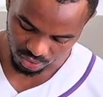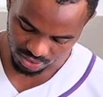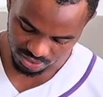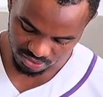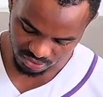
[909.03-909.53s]

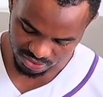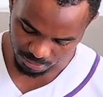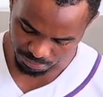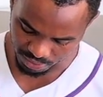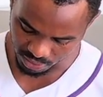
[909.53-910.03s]

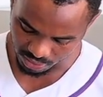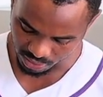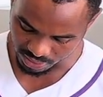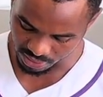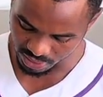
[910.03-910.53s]
recipe
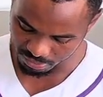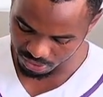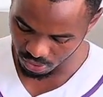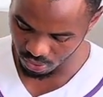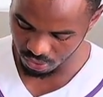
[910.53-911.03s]
and let me
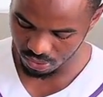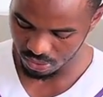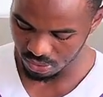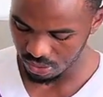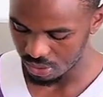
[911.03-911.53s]
know
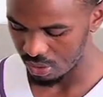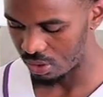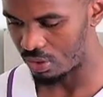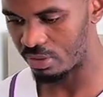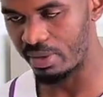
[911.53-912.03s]

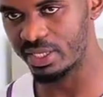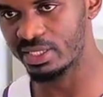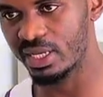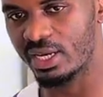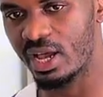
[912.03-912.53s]
on my
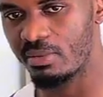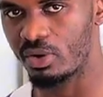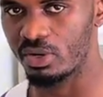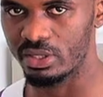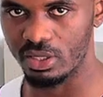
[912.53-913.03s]
Instagram or
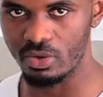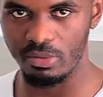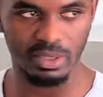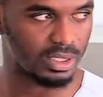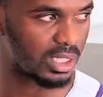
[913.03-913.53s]
in the
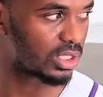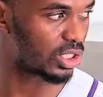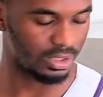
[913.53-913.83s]
comment section